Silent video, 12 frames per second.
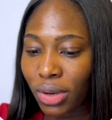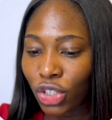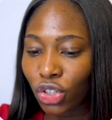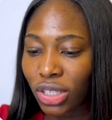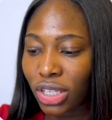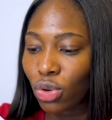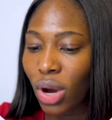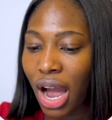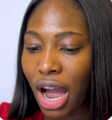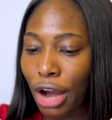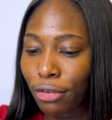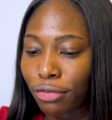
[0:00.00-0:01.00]
let's just say you
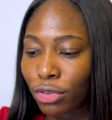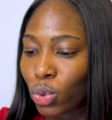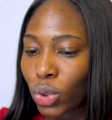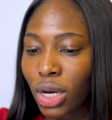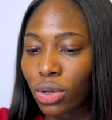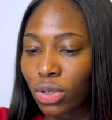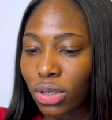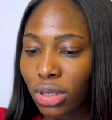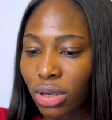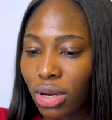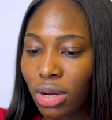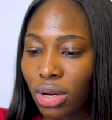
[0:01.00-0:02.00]
have 2,000.
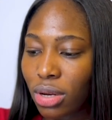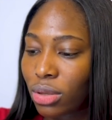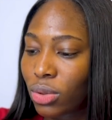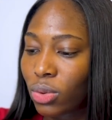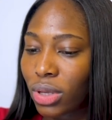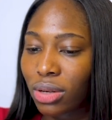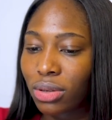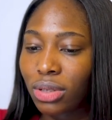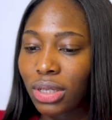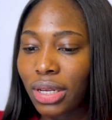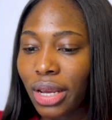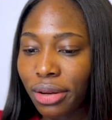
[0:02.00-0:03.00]
2,000,
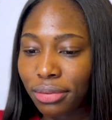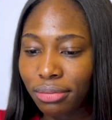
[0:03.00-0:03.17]
yeah.